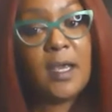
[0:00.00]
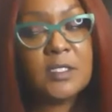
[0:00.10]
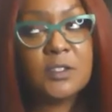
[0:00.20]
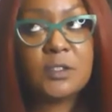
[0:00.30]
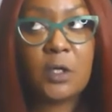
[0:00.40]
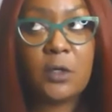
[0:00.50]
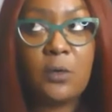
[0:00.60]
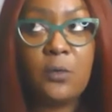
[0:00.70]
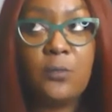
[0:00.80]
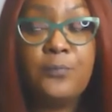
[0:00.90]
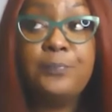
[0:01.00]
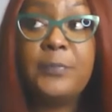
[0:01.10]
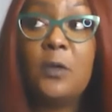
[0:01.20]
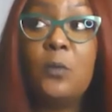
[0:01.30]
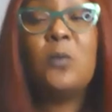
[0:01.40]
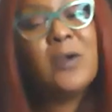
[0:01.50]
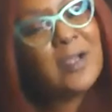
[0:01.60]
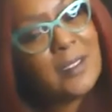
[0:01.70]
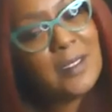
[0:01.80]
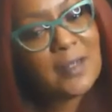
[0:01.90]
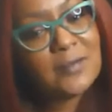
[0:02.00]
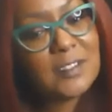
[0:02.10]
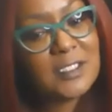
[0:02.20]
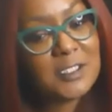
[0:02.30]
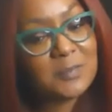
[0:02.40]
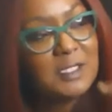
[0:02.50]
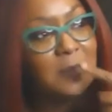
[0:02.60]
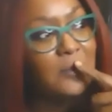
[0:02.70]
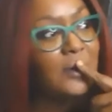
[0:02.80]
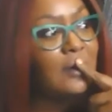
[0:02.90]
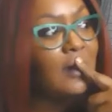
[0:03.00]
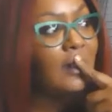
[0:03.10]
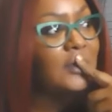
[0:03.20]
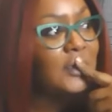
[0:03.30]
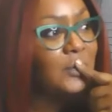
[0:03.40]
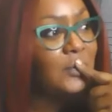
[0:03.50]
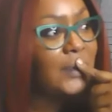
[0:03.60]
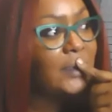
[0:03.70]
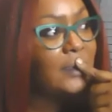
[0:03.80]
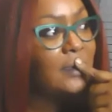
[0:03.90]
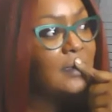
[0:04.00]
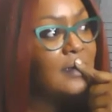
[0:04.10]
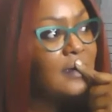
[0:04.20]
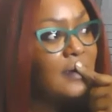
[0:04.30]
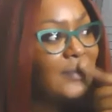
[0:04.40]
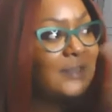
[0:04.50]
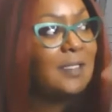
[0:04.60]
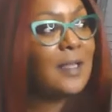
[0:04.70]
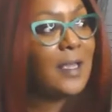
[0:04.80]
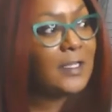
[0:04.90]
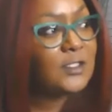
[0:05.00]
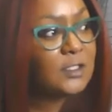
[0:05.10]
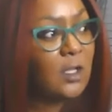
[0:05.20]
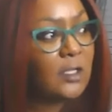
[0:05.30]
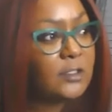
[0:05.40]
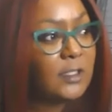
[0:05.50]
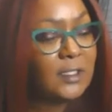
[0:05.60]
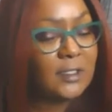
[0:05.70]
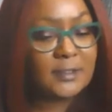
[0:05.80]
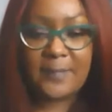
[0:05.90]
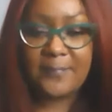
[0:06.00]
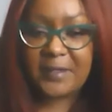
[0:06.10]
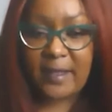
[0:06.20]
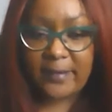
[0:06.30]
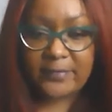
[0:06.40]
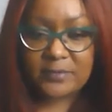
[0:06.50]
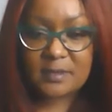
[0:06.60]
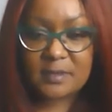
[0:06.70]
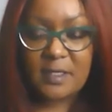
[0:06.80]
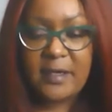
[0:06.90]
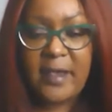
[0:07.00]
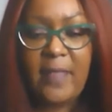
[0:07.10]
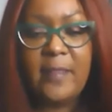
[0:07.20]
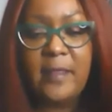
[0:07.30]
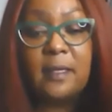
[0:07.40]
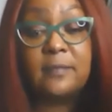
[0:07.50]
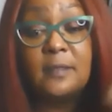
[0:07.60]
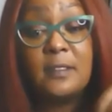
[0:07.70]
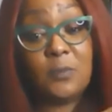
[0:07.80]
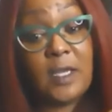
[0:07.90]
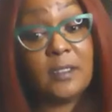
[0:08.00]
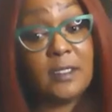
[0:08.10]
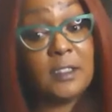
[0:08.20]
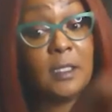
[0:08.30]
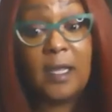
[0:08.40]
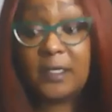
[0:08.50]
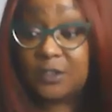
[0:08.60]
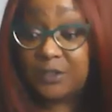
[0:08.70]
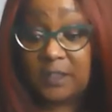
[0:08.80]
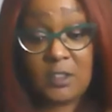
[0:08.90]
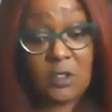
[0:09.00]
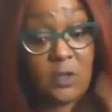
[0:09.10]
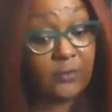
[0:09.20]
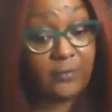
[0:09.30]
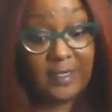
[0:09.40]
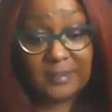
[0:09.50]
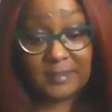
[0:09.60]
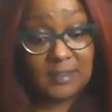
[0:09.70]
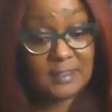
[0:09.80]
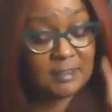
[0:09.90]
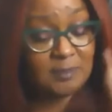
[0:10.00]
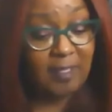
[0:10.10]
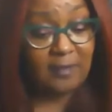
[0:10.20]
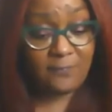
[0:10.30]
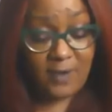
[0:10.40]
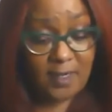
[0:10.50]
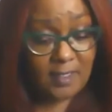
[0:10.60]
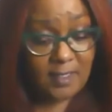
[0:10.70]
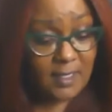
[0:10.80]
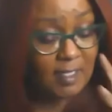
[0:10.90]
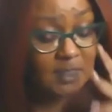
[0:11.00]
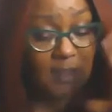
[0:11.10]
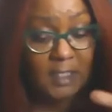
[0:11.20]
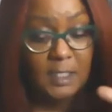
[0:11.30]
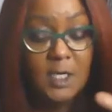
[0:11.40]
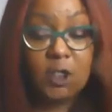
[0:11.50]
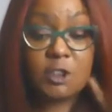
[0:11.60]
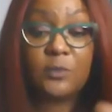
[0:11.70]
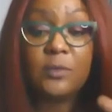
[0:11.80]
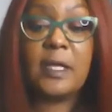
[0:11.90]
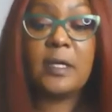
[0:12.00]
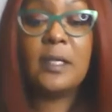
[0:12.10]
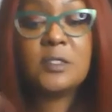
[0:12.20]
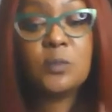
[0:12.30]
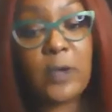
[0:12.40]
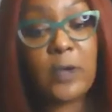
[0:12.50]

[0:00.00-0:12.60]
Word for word: And so we were going to announce it in September, October, but then they had just launched like something else and then like then we had like the election and all the craziness and black friday and like so we were like let's Ooh.